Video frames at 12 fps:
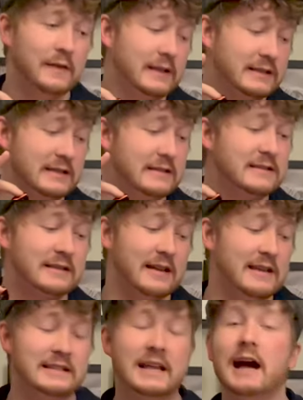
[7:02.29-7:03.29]
This
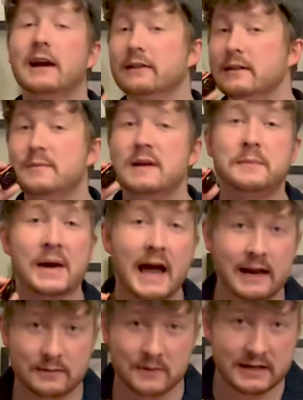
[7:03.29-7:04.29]
is entirely me
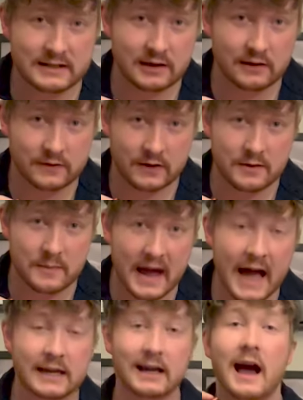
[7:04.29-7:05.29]
patting myself on the
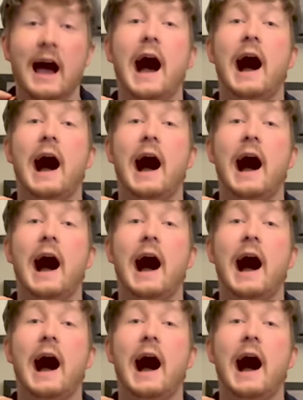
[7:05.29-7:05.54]
back.